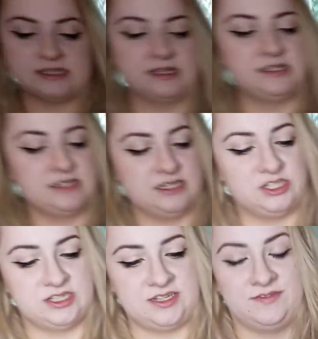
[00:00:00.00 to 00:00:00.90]
So this
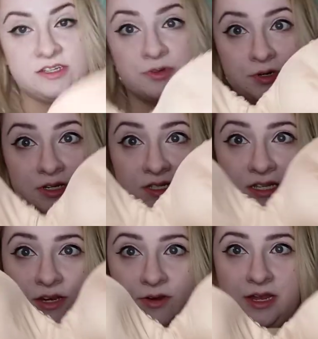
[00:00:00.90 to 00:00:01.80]
is just a Victoria's
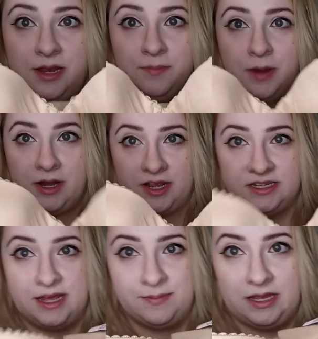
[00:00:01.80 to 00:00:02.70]
Secret body
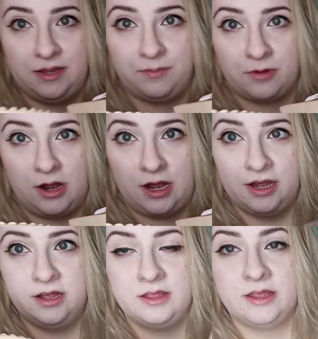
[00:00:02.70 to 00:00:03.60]
demi
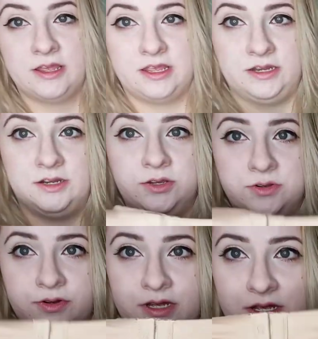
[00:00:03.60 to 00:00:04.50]
bra in
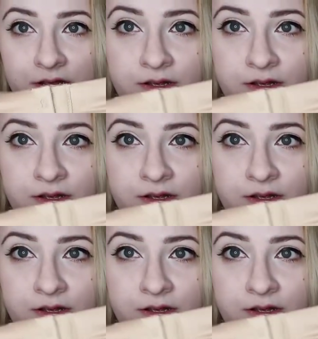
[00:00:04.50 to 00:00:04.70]
nude.